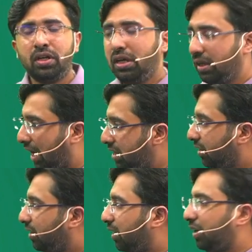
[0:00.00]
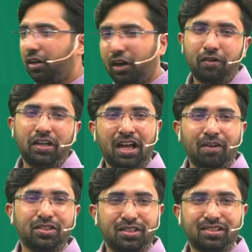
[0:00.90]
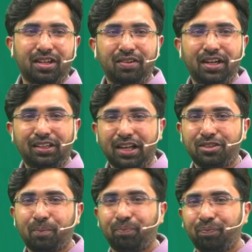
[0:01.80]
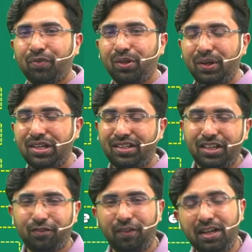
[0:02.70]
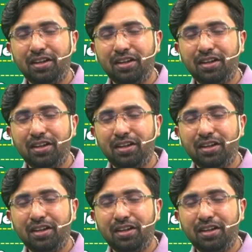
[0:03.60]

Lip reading: Guys, definitely, I was just giving a test, so it says fail.